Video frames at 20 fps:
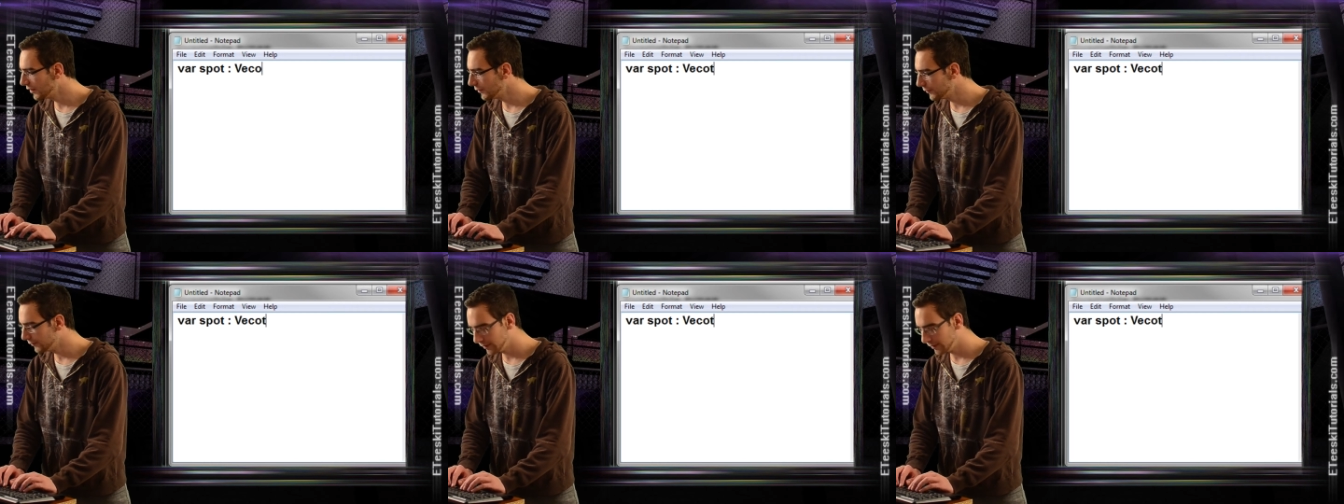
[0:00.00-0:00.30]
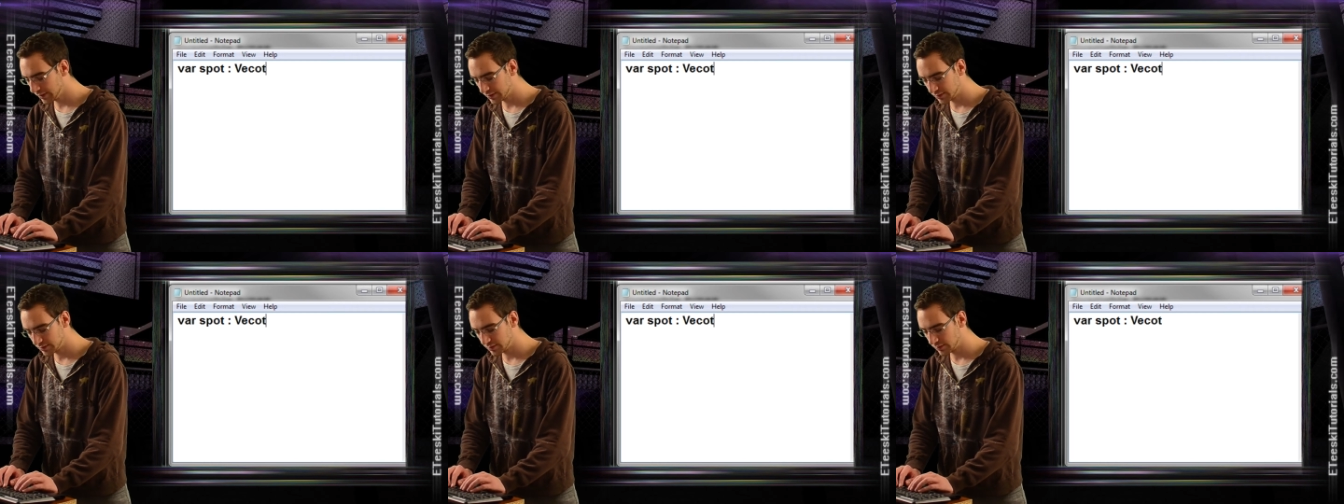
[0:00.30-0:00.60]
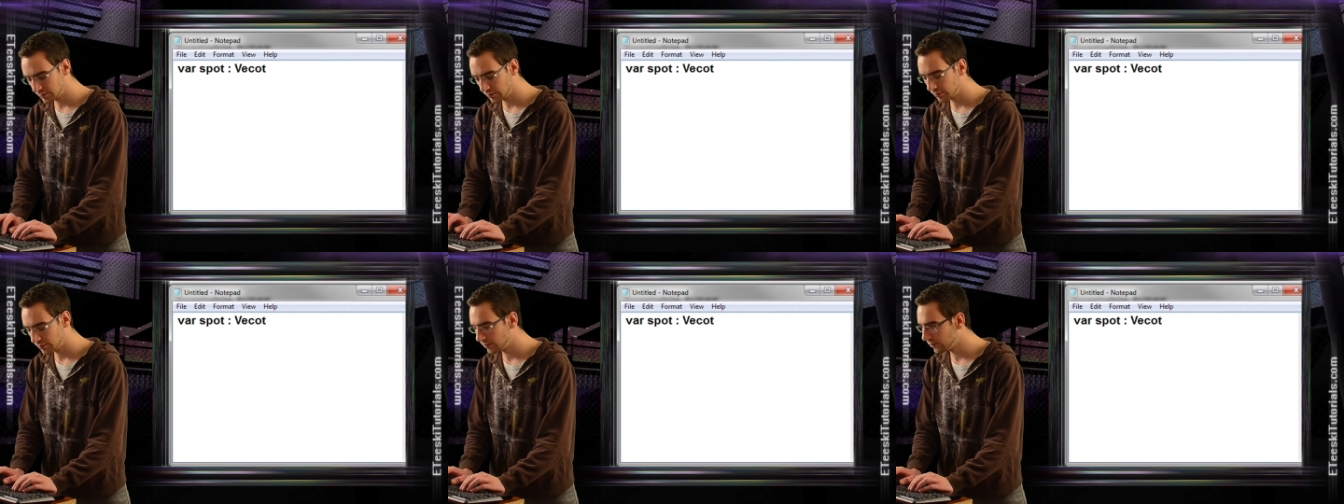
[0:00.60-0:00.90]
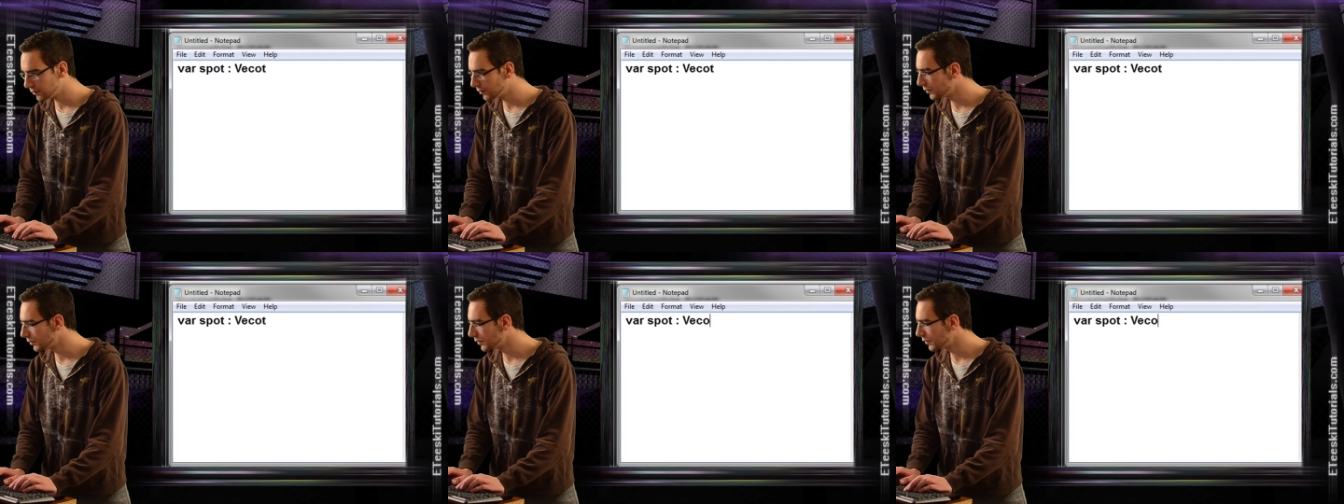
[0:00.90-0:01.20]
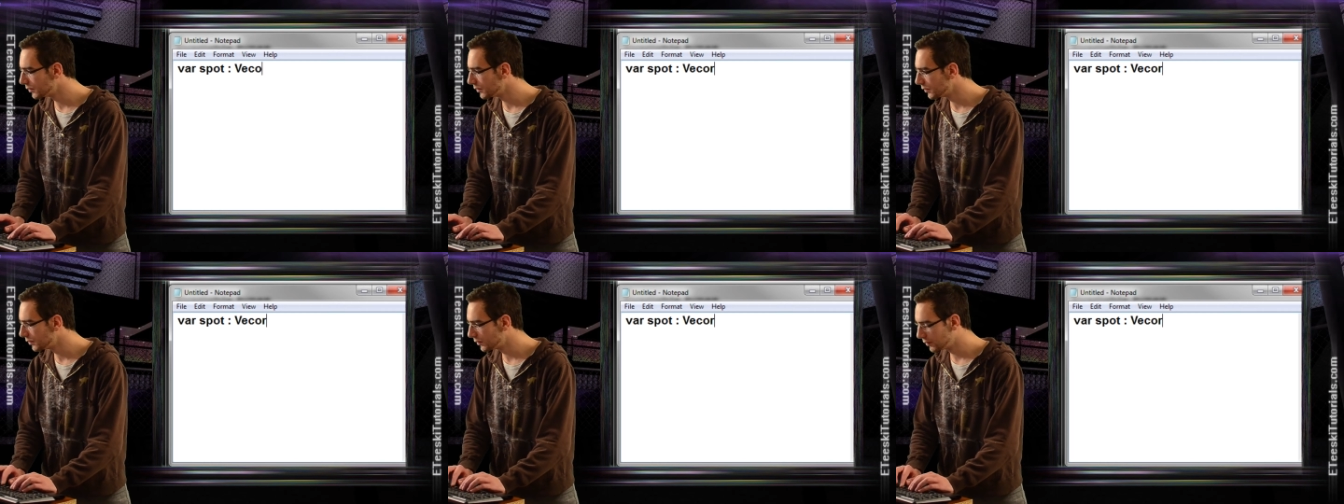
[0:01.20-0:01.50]

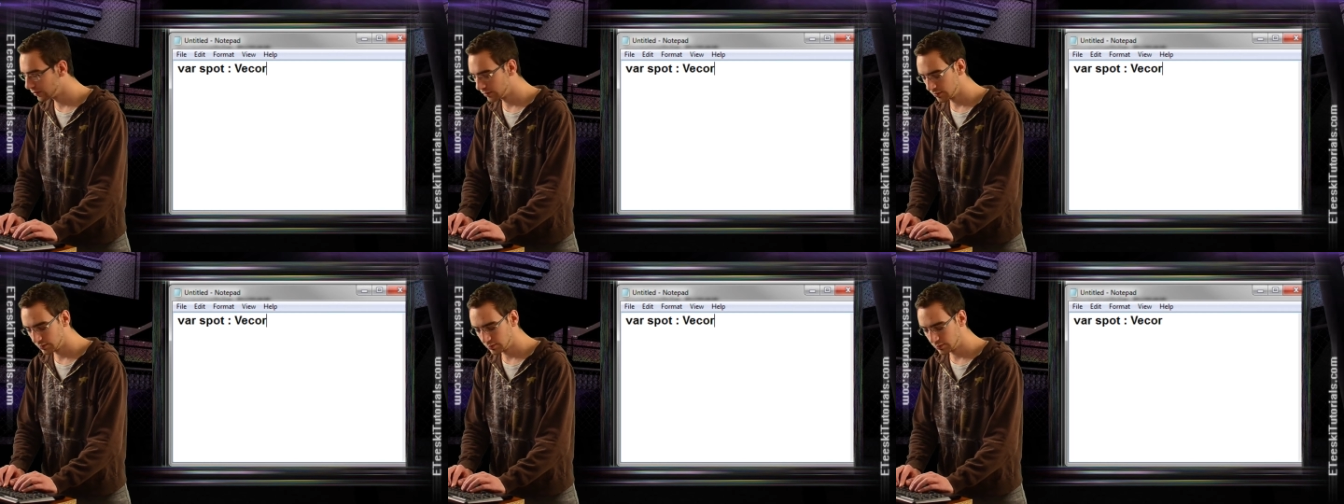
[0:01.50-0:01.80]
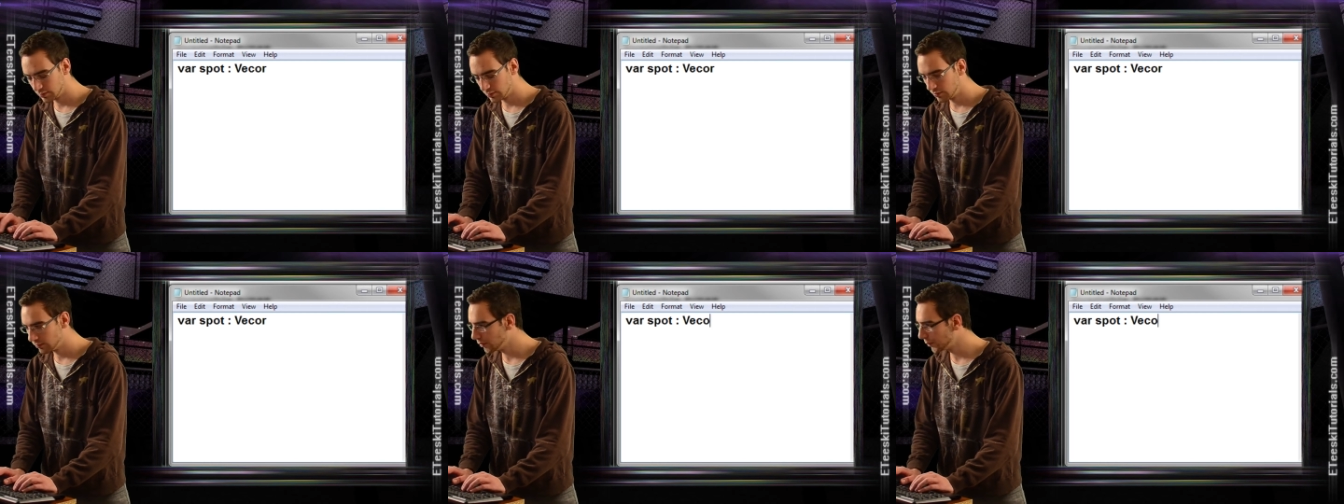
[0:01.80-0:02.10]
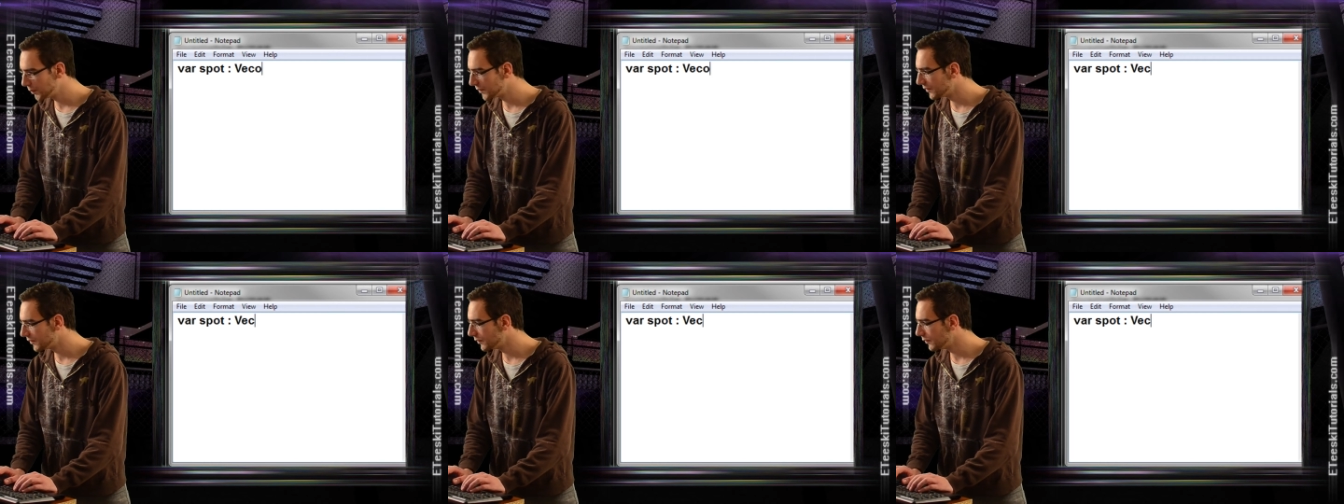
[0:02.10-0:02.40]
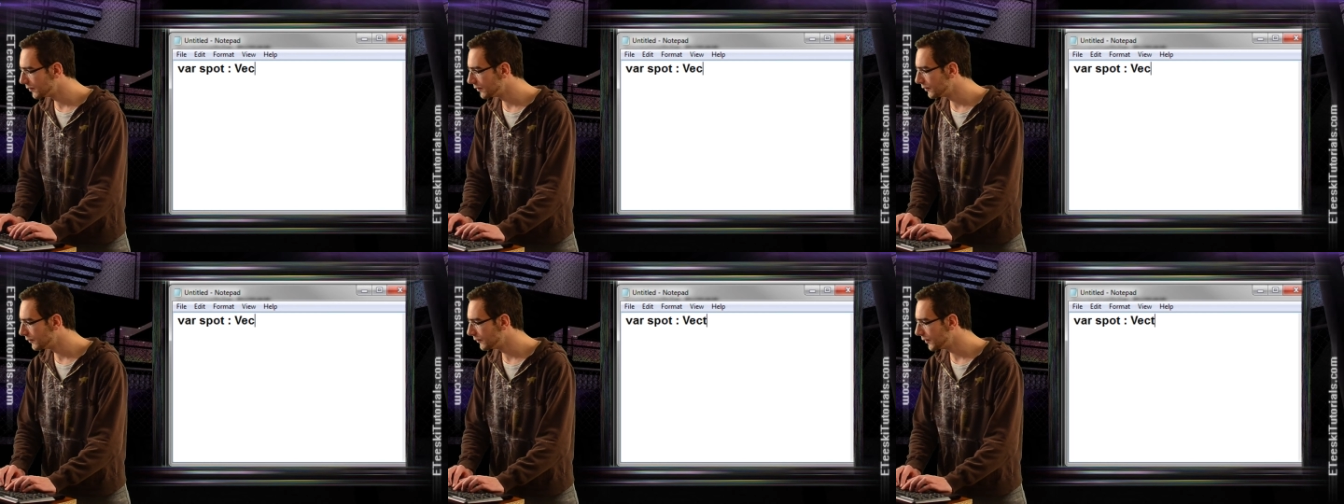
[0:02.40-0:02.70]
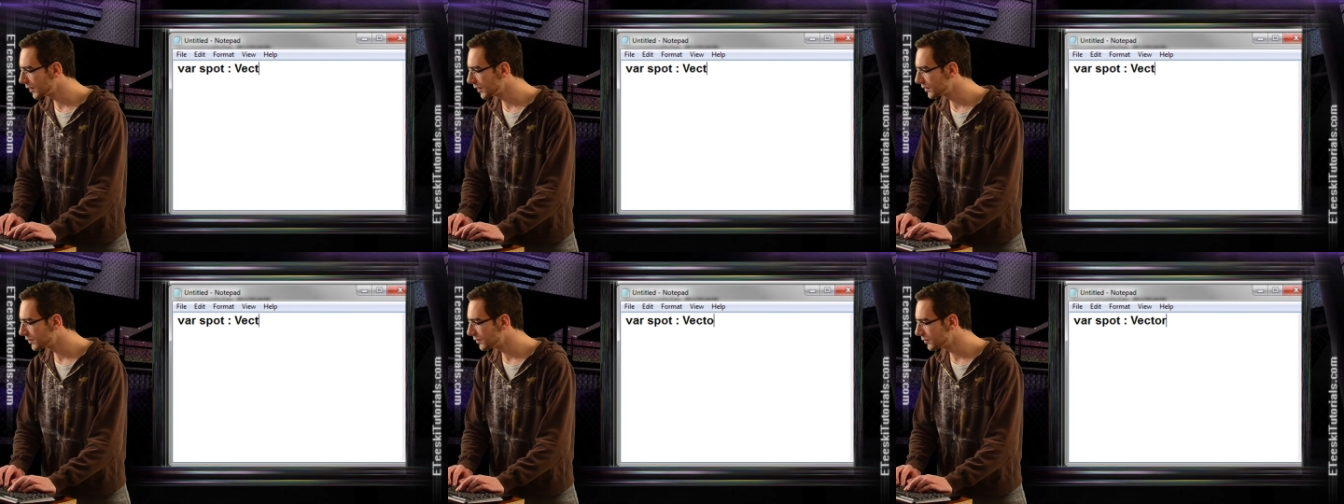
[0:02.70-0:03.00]
Vector. Oops.
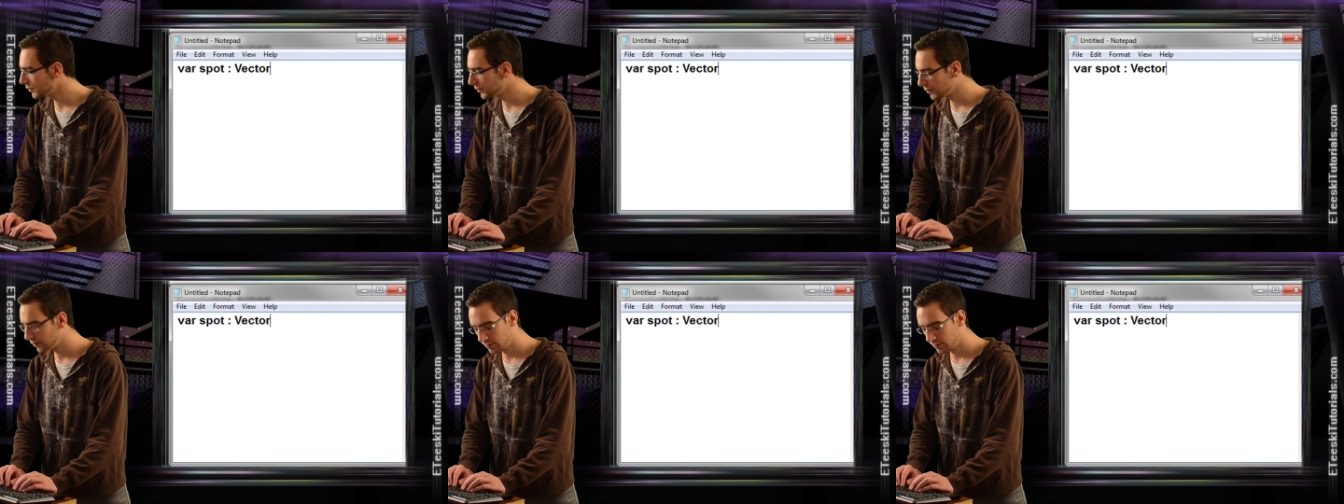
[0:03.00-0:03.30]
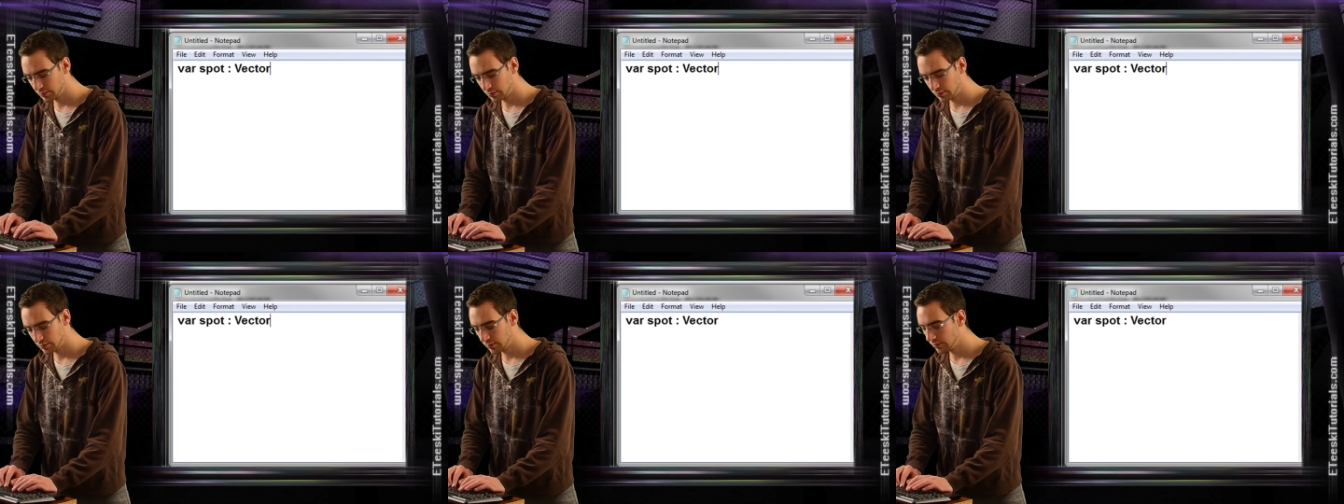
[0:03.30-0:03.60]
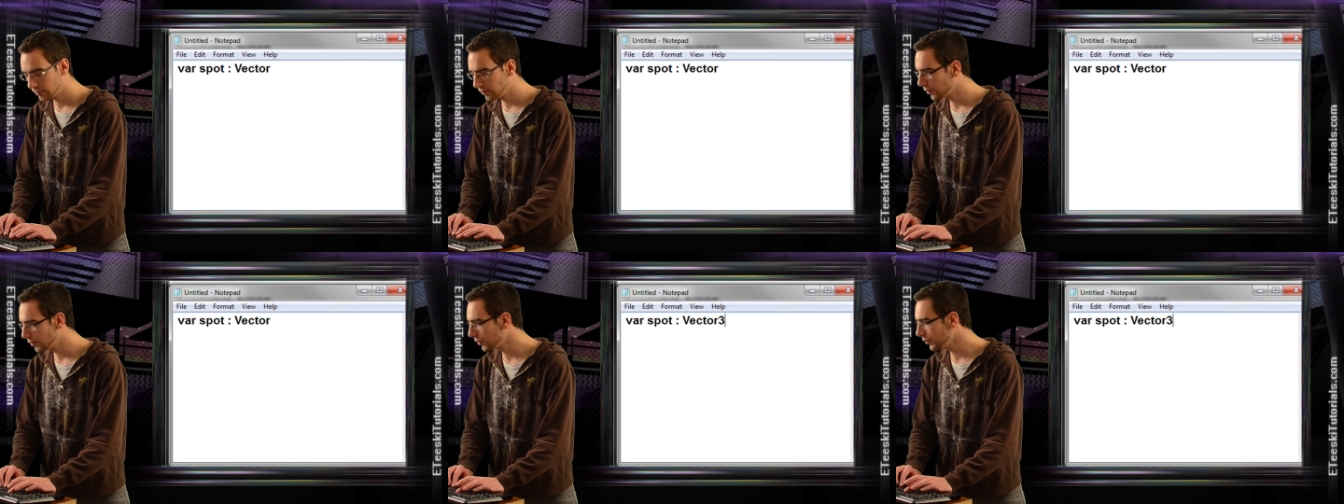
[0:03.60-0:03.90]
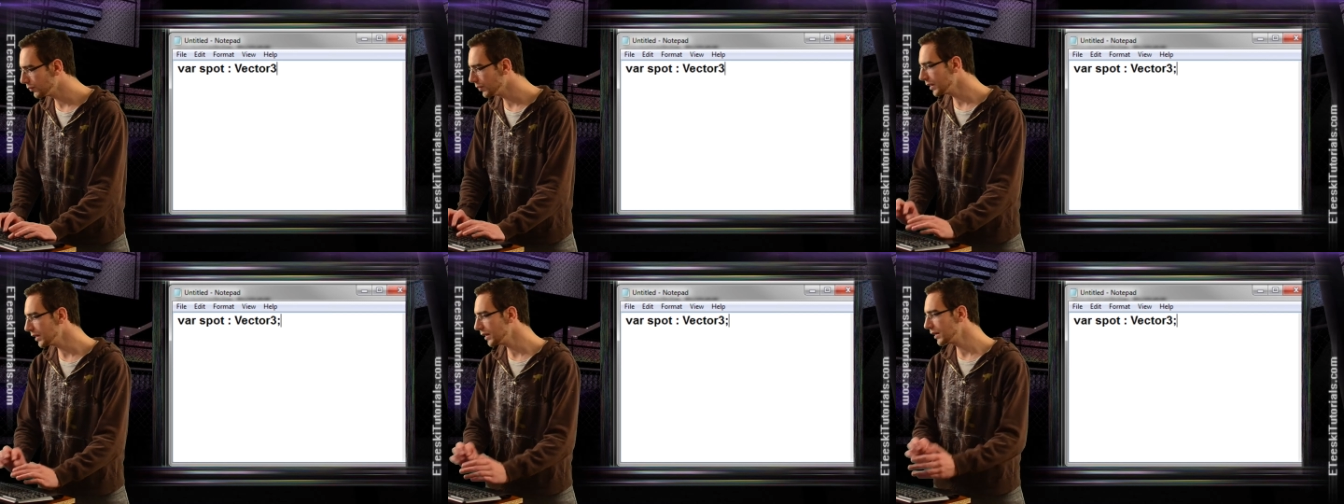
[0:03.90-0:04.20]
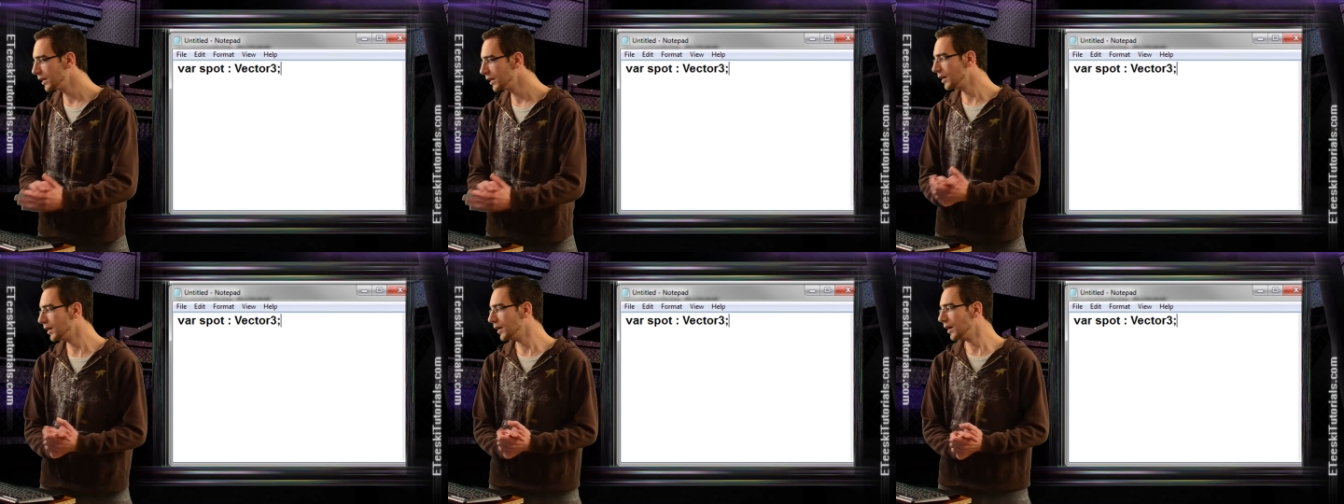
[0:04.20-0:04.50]
Vector 3.